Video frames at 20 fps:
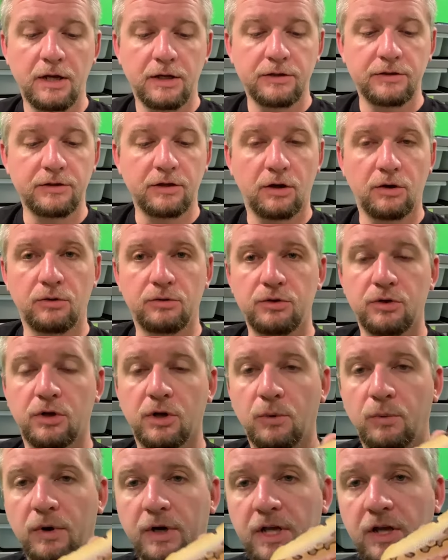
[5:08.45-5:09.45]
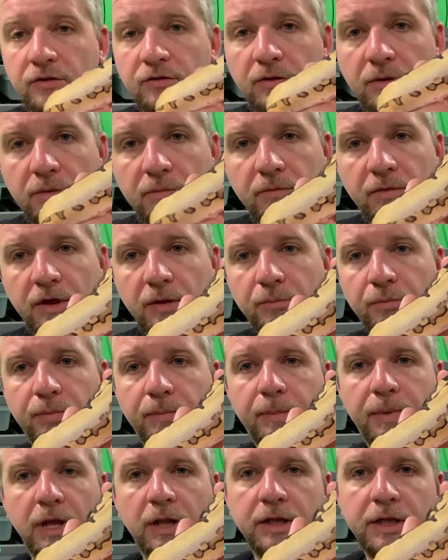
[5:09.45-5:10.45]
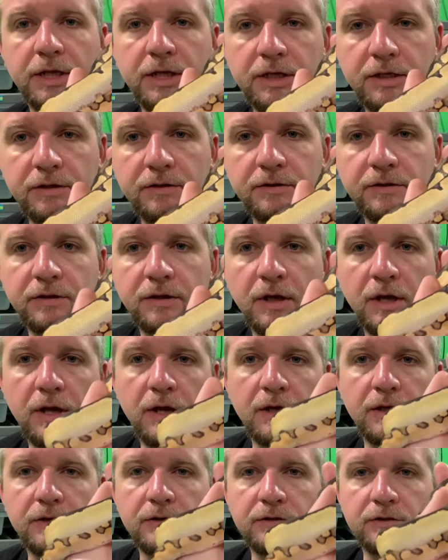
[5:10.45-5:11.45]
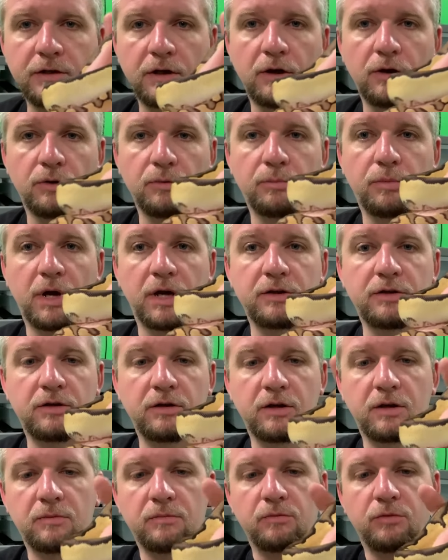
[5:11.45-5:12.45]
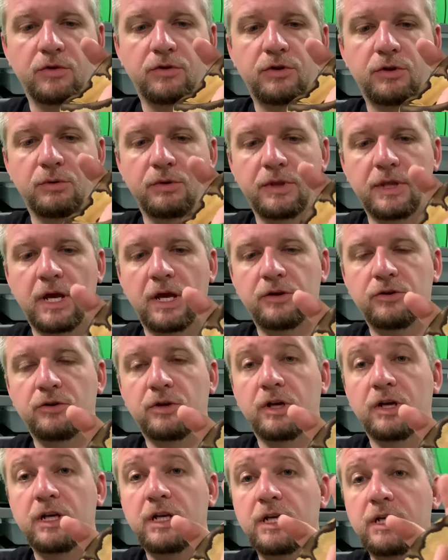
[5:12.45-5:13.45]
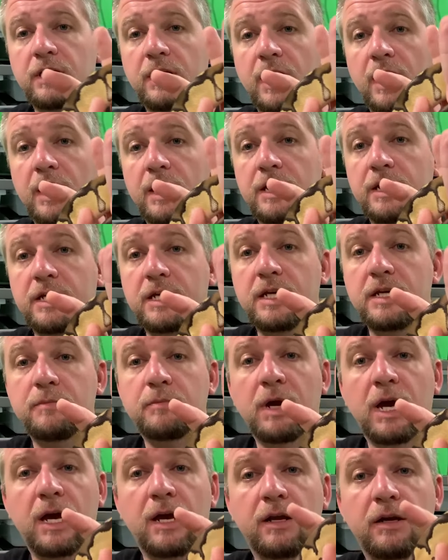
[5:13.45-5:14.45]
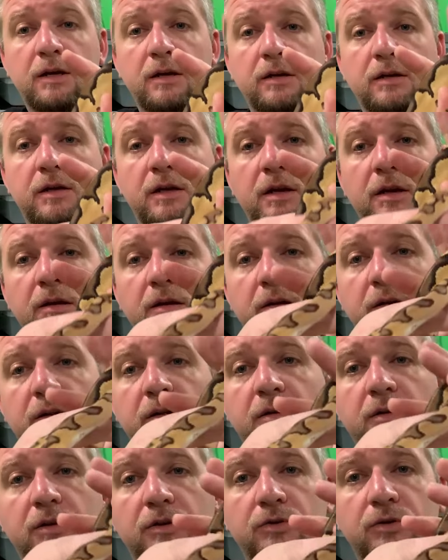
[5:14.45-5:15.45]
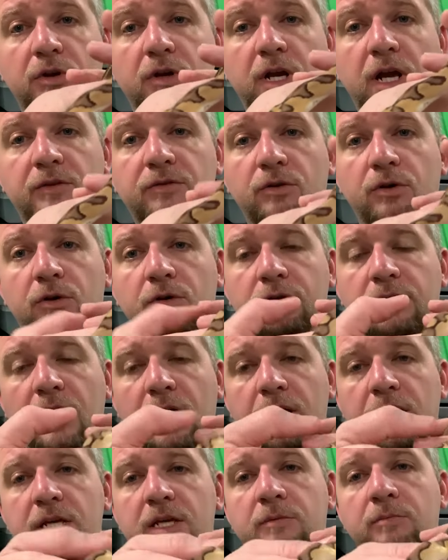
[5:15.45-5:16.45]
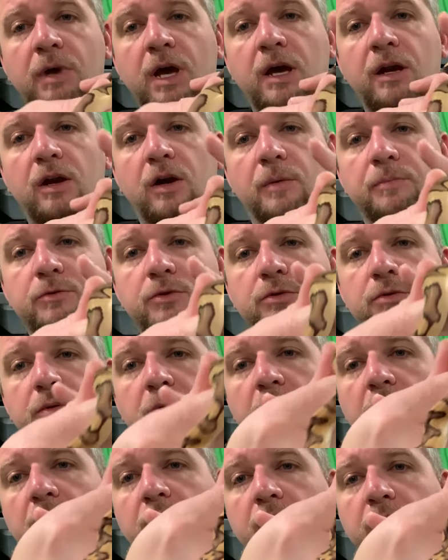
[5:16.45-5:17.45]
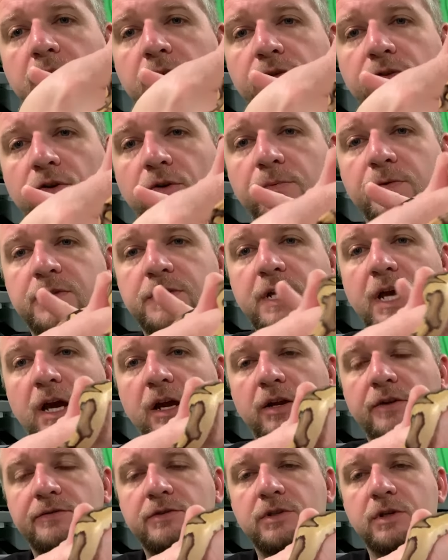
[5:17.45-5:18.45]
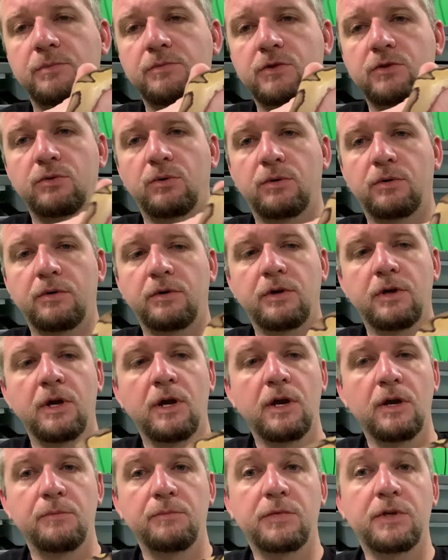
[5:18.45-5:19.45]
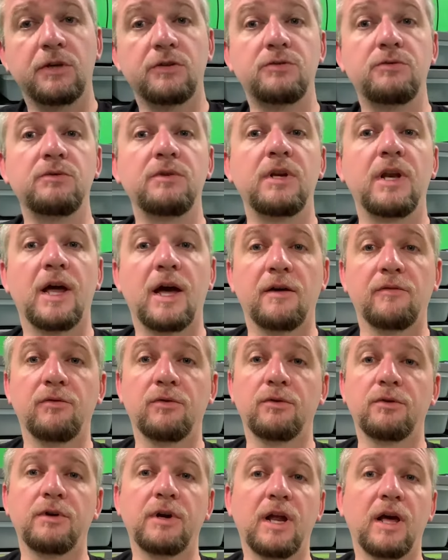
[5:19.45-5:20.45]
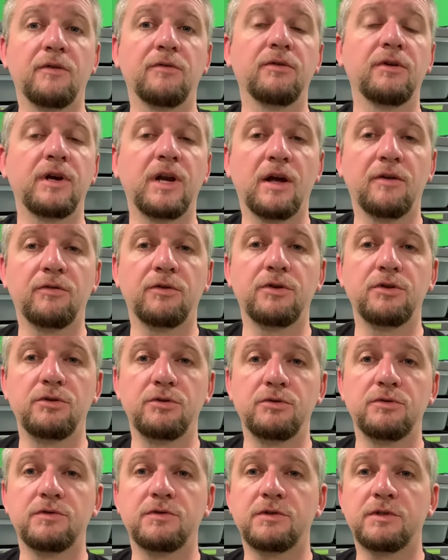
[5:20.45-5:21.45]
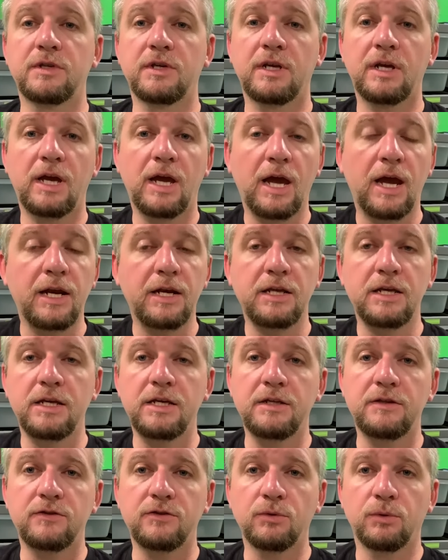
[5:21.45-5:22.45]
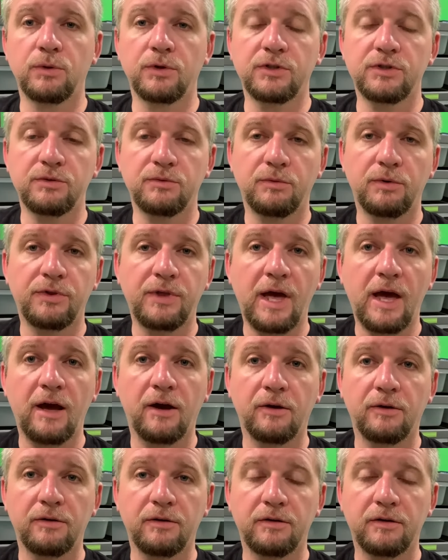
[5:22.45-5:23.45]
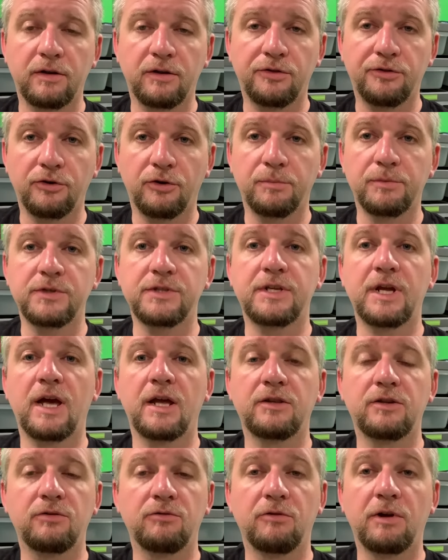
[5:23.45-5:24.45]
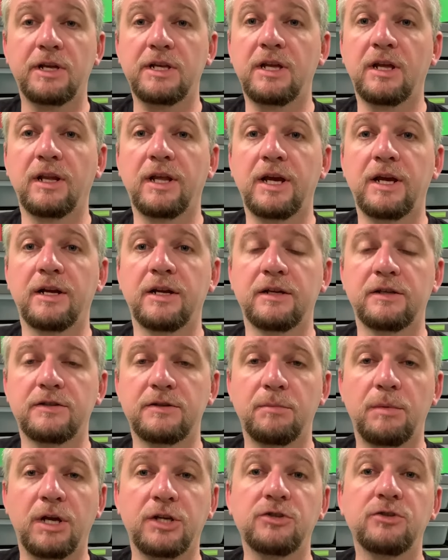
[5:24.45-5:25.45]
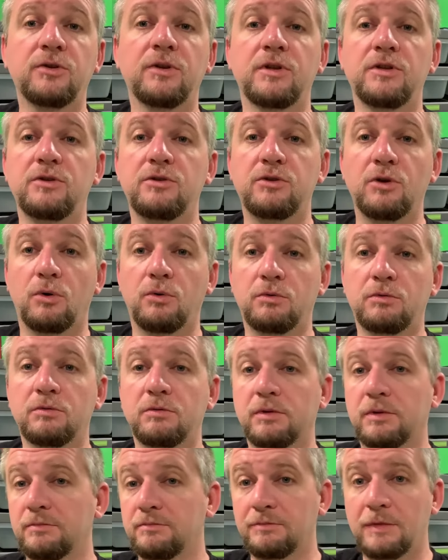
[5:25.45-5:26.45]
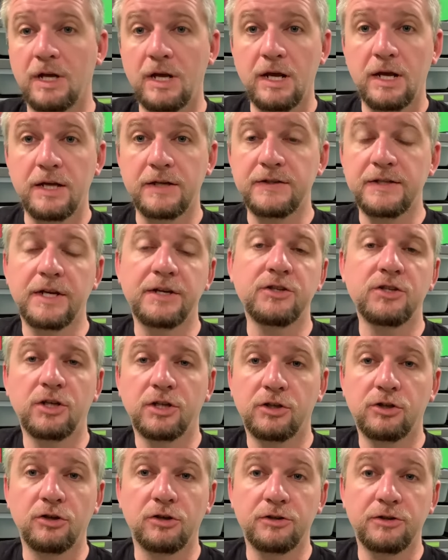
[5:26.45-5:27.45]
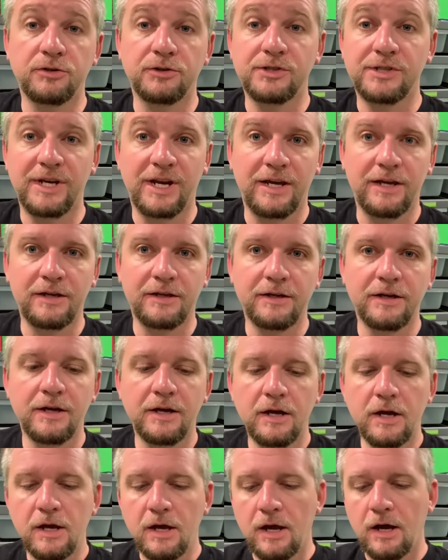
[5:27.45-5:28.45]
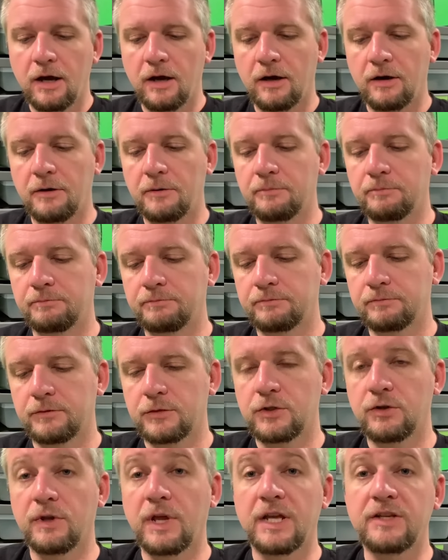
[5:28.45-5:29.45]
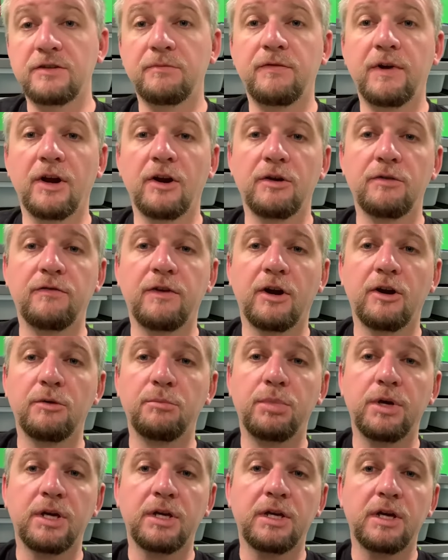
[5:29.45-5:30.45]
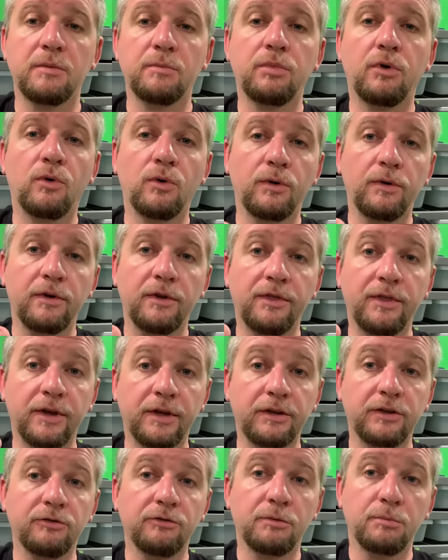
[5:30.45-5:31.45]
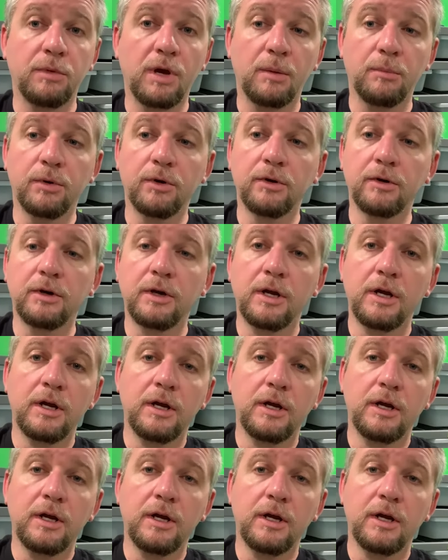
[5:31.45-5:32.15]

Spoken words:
So you're going to want to give them belly heat. So with doing that, you're going to need a heat mat, and you're going to have to hook that heat mat up to a thermostat of some sort, because you never use any heat source without a thermostat to regulate it, to make sure that you don't essentially cook your snake. So that's a very big important thing to remember.